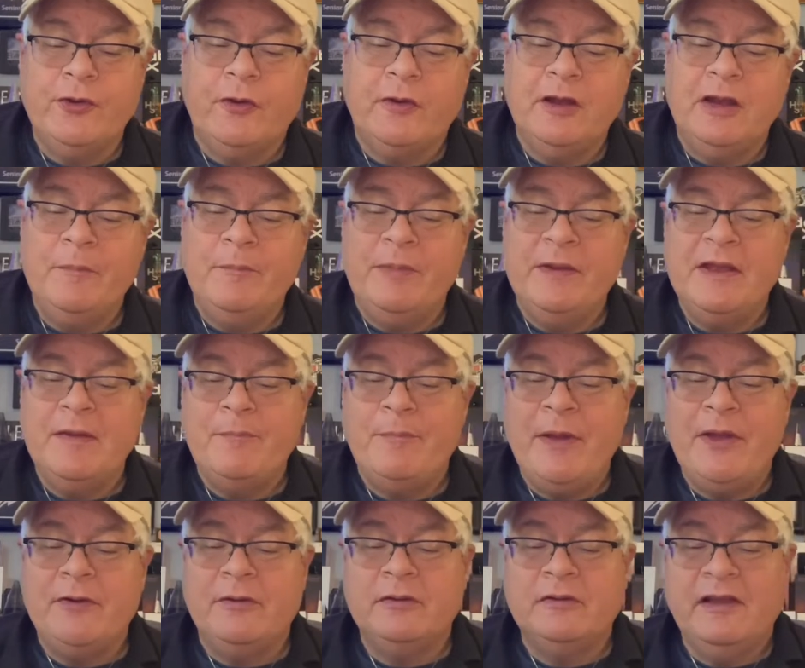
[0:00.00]
going to be a
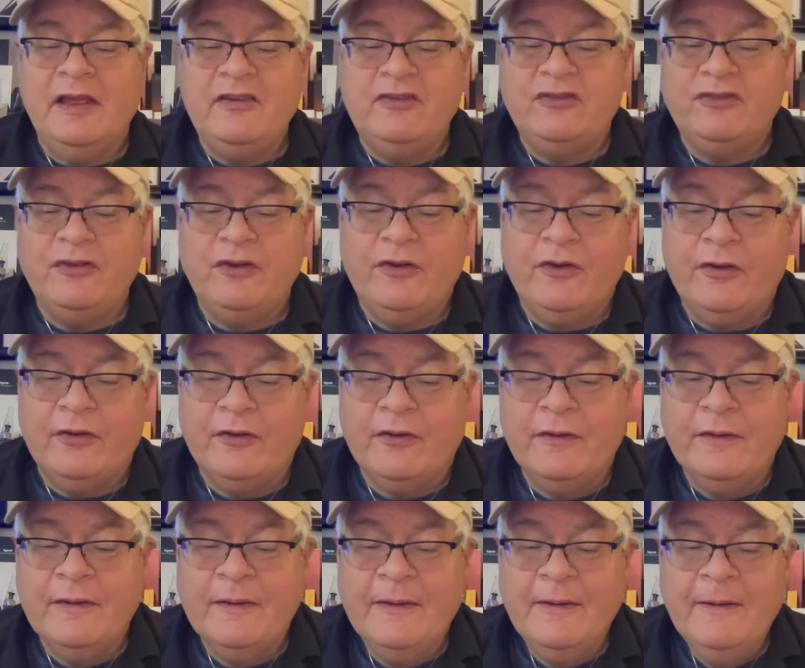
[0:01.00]
better listener.
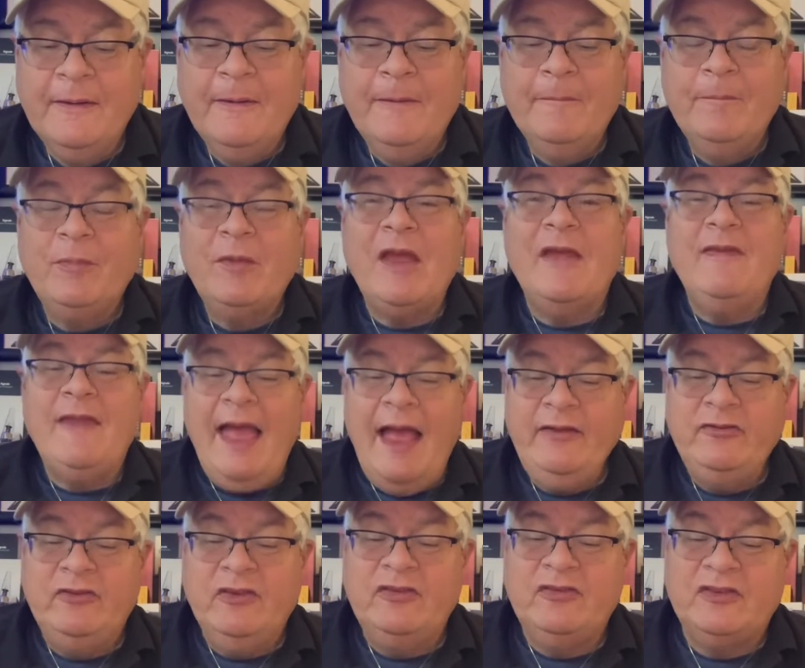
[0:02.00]
And
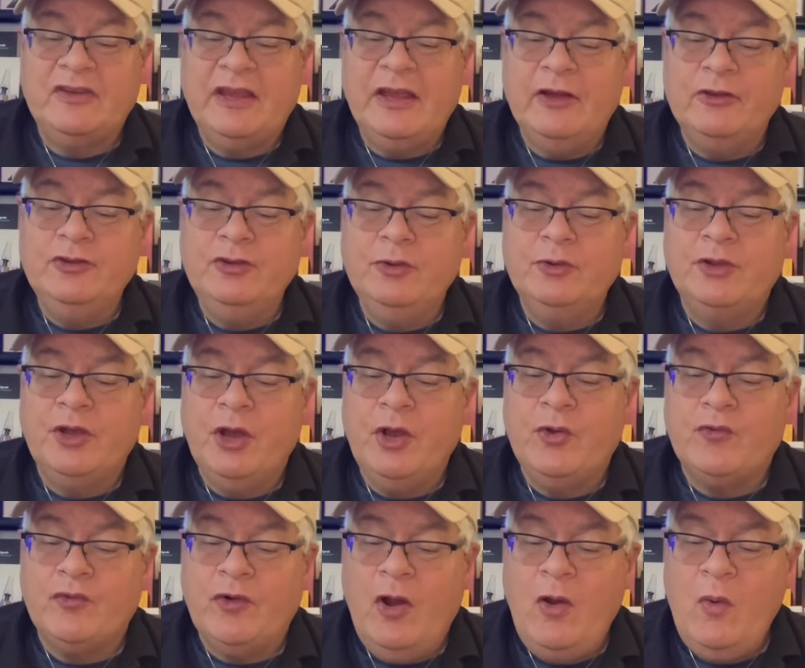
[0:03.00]
that's a skill you can
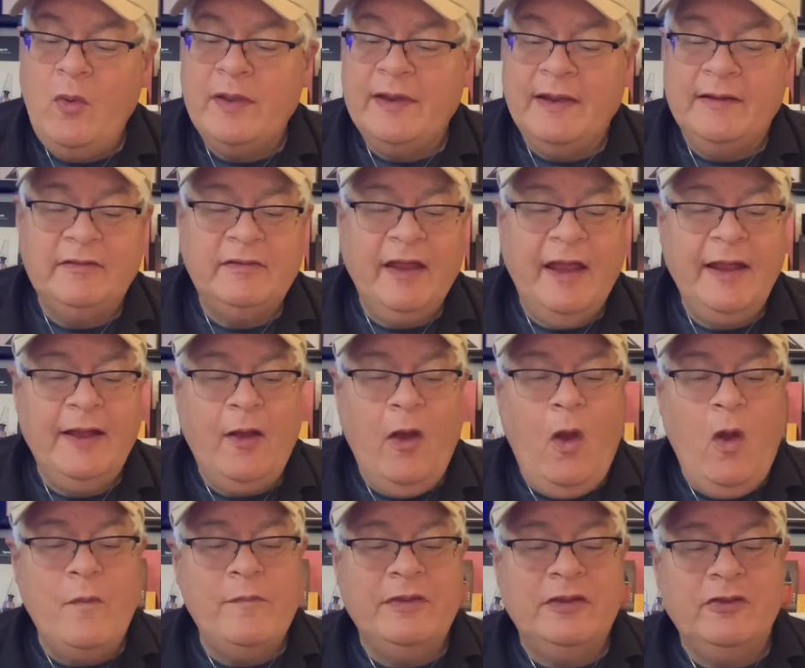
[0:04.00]
grow in and take
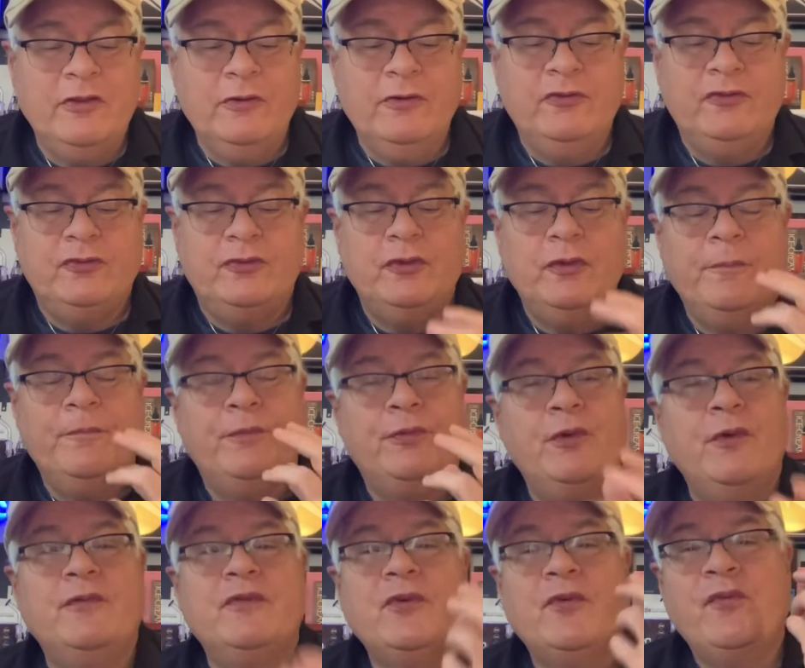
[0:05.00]
home and use to
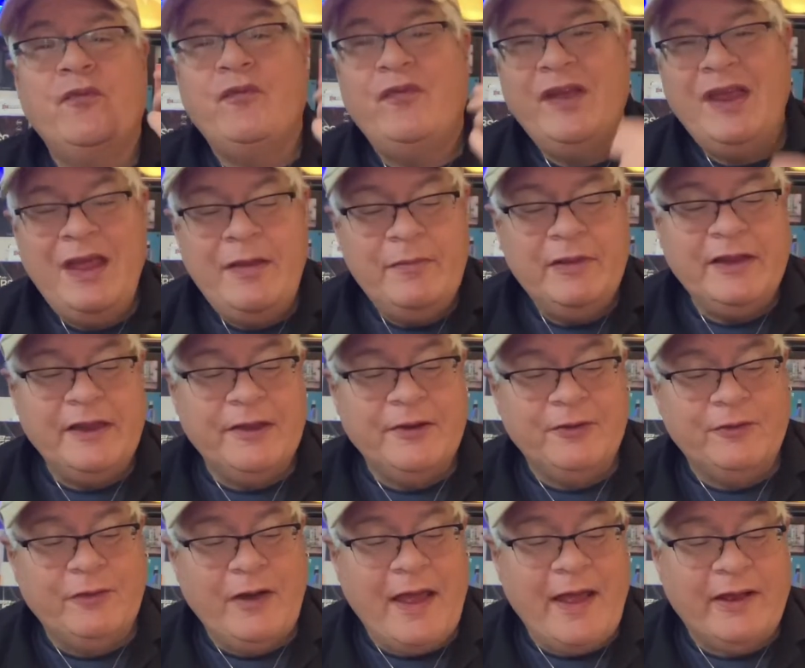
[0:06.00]
improve your family
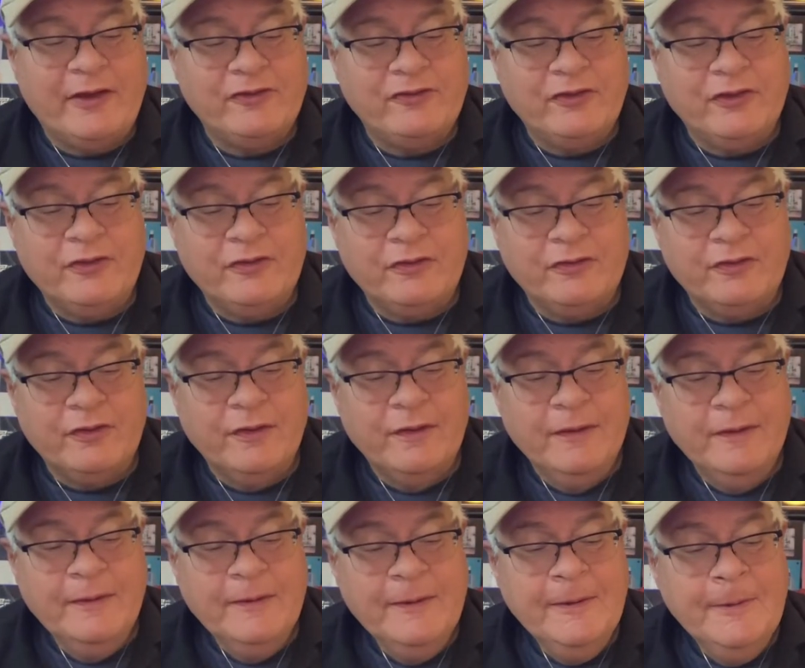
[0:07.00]
interactions.
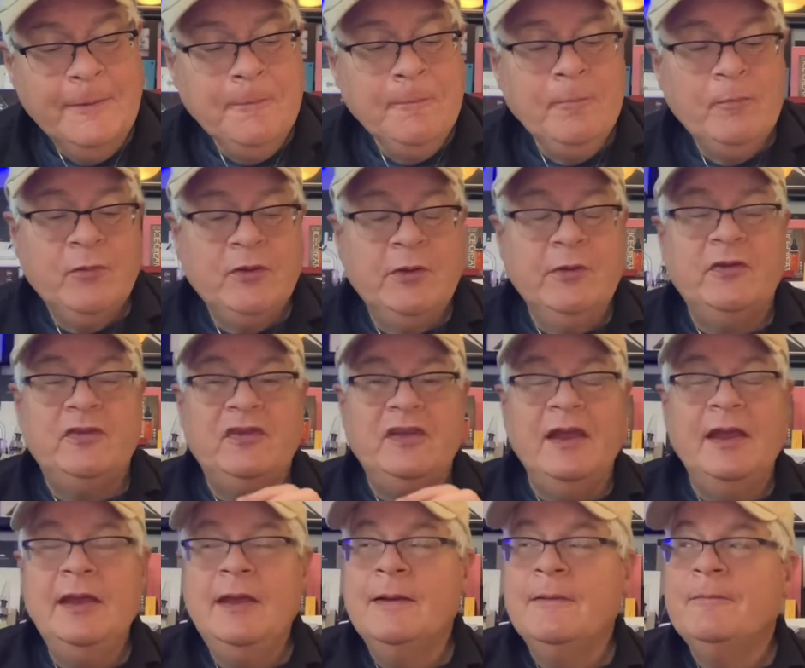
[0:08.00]
You
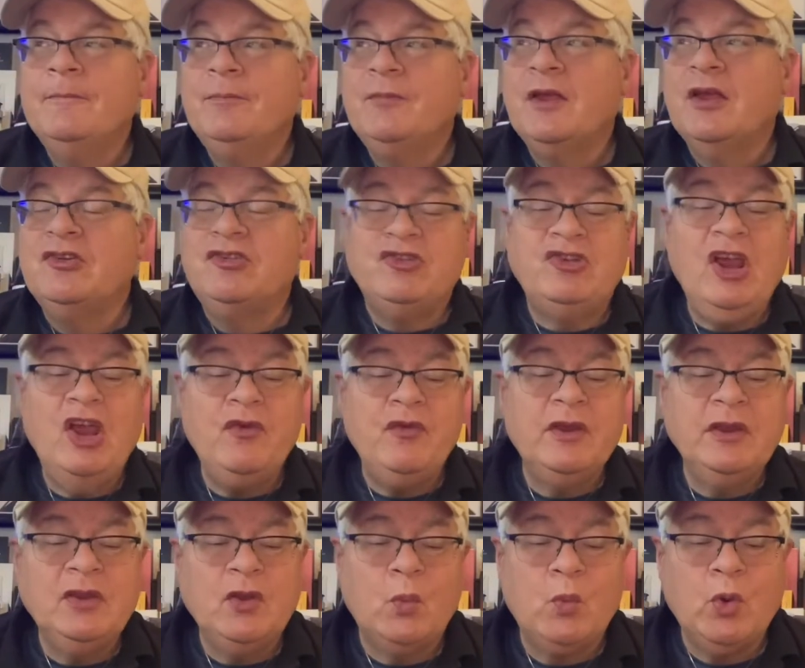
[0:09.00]
see,
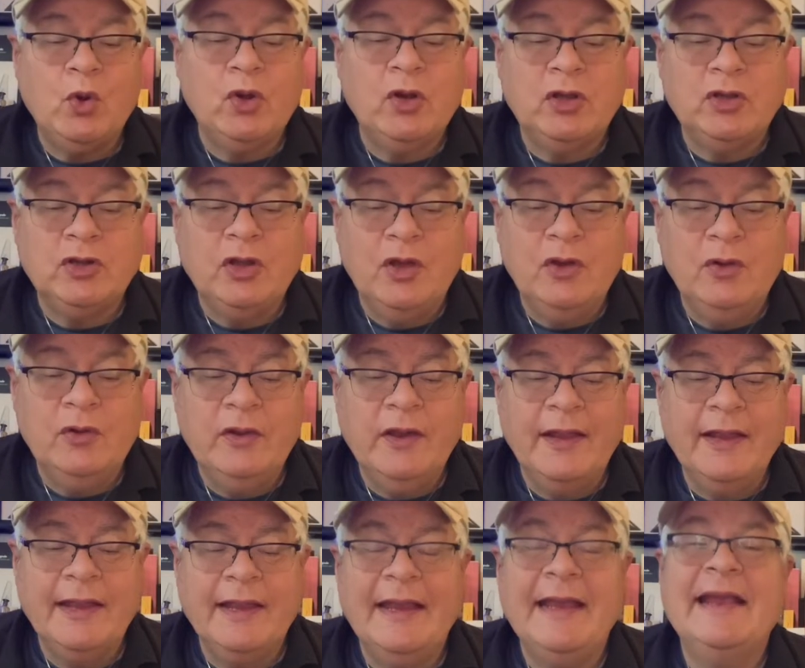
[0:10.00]
sharing the workload
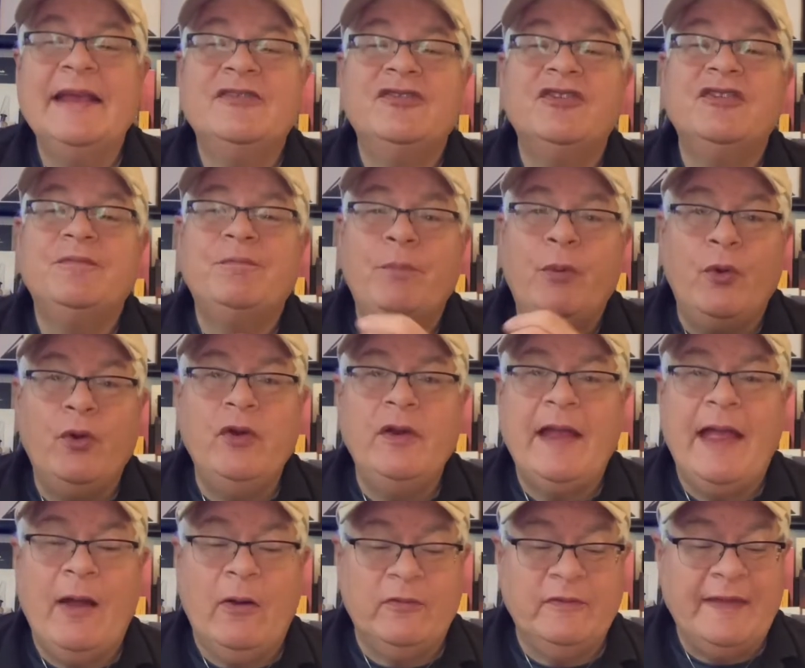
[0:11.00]
eases
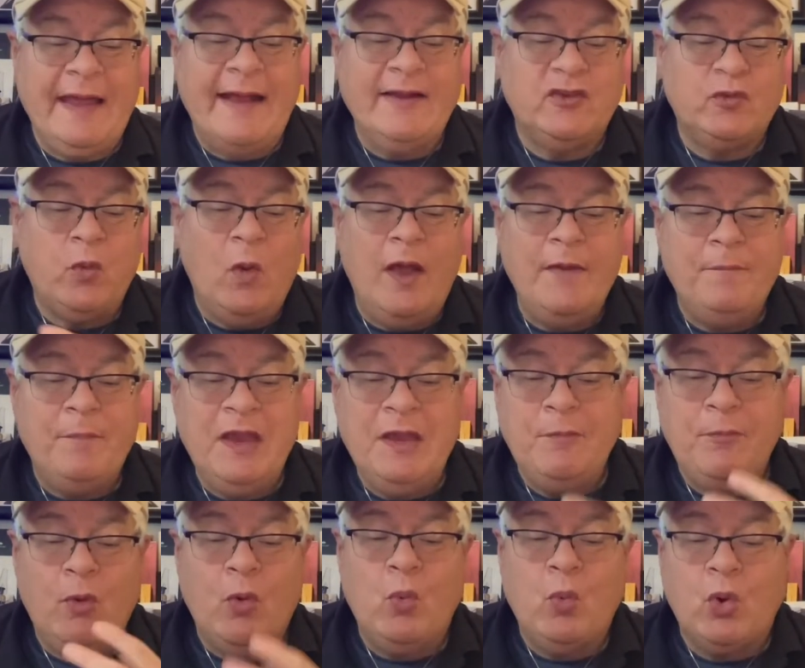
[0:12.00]
burnout. That's why
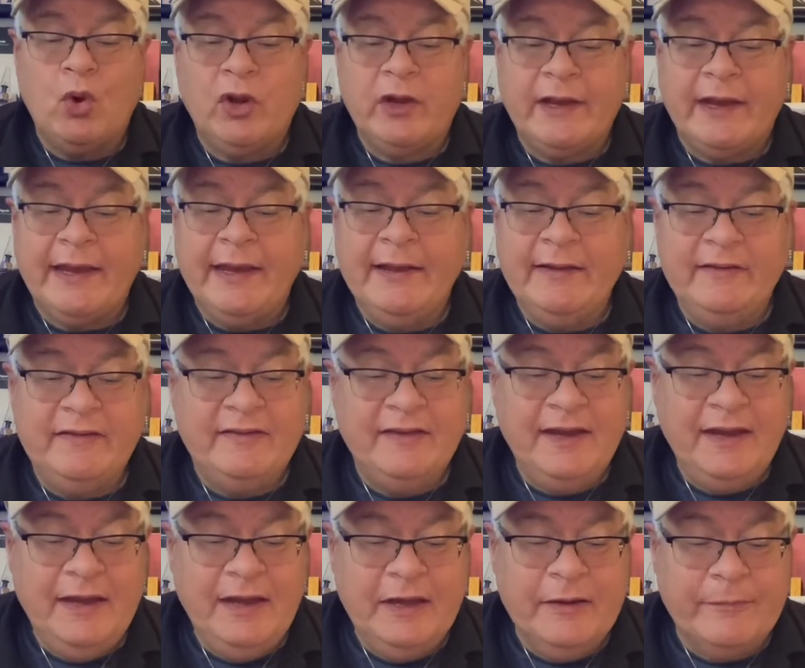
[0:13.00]
people work in
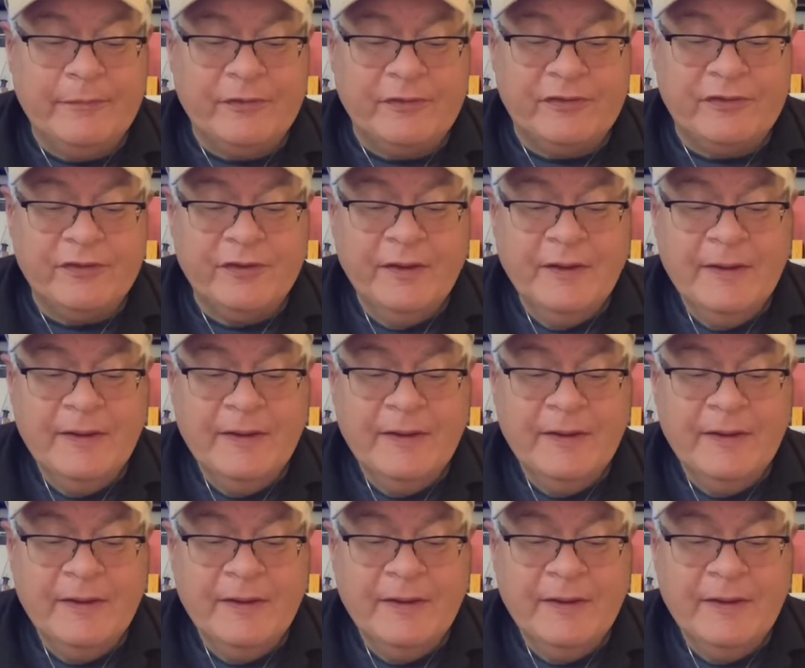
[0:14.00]
teams.